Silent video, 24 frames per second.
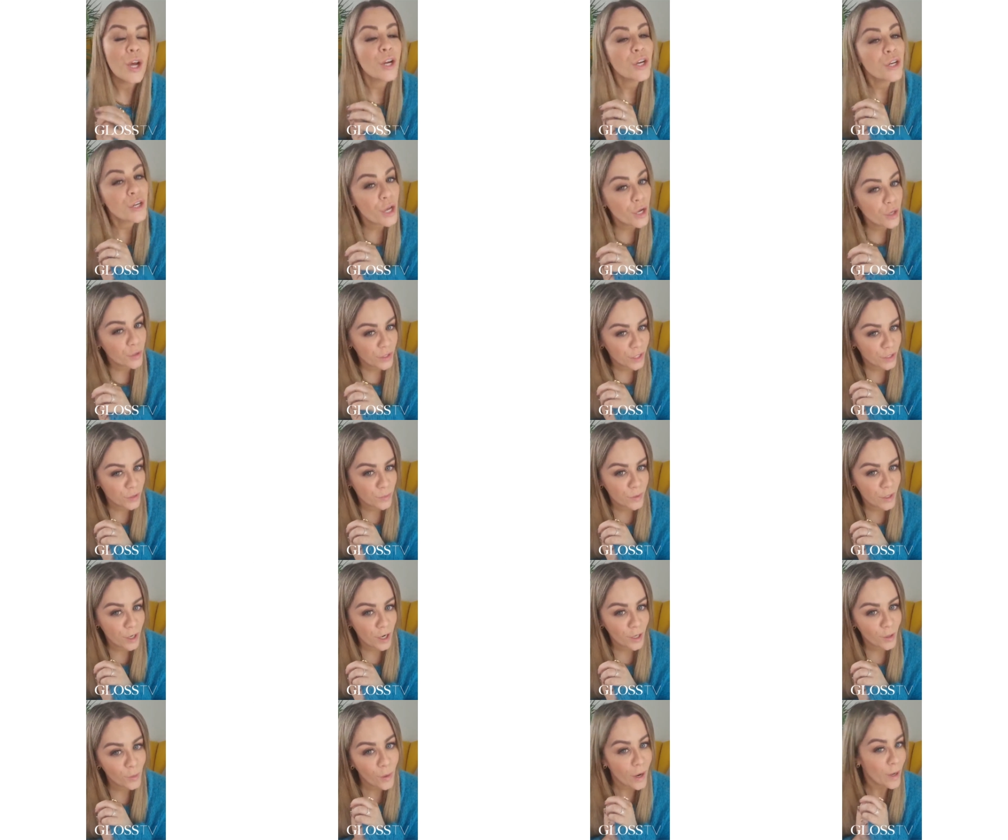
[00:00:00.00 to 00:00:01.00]
know that we
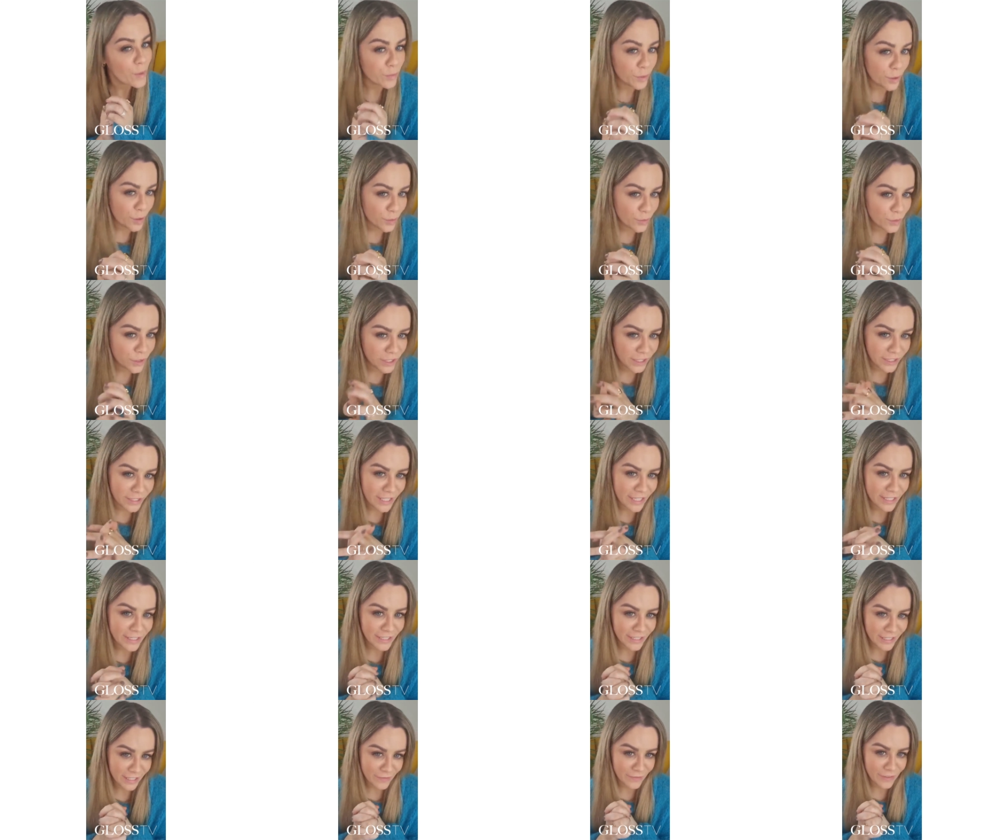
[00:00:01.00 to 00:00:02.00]
are quite prone to the
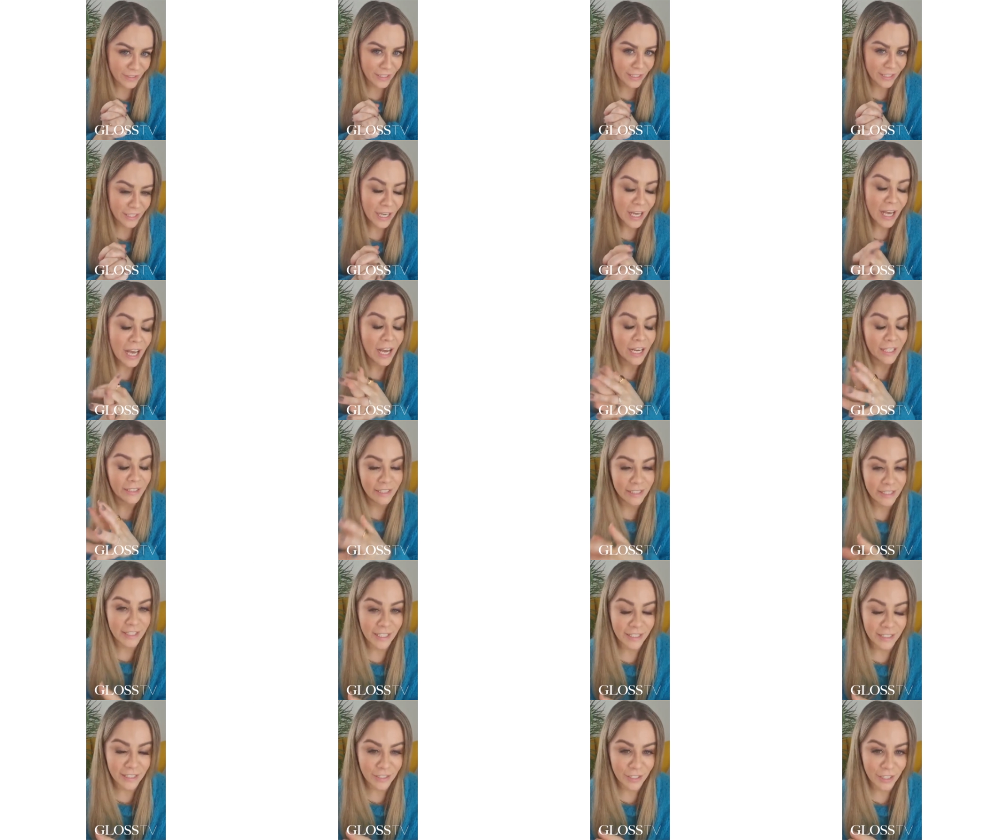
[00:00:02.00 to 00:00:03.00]
sensitivity and the
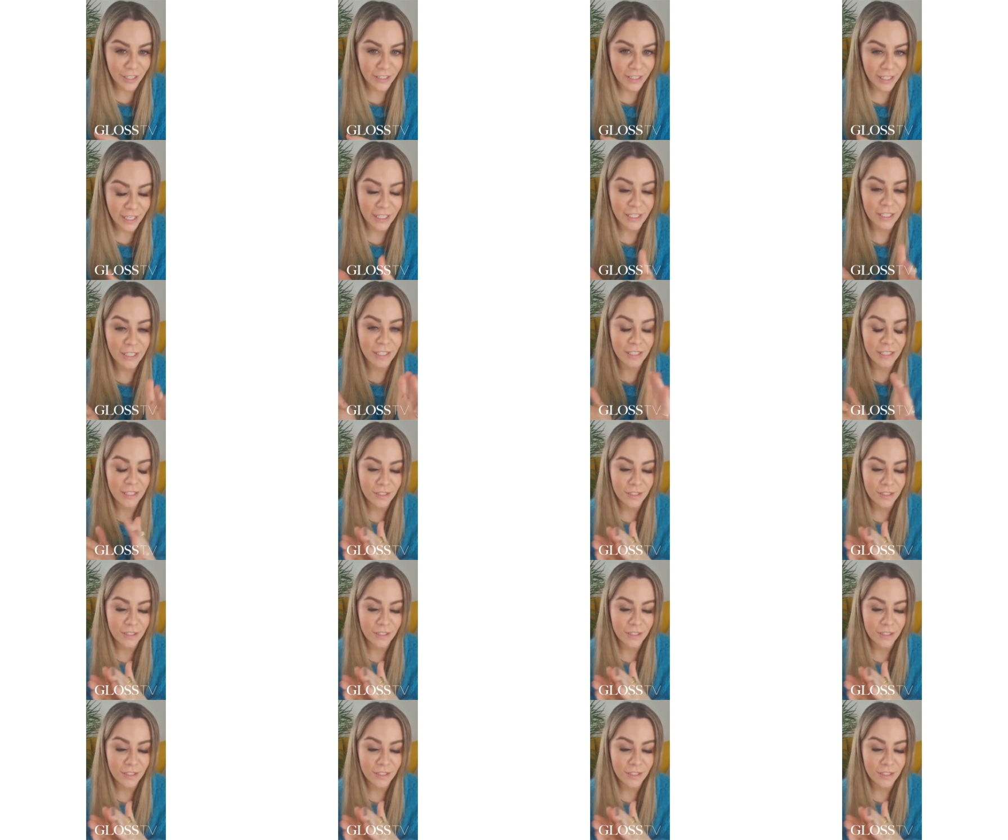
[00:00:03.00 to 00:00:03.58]
sensitisation,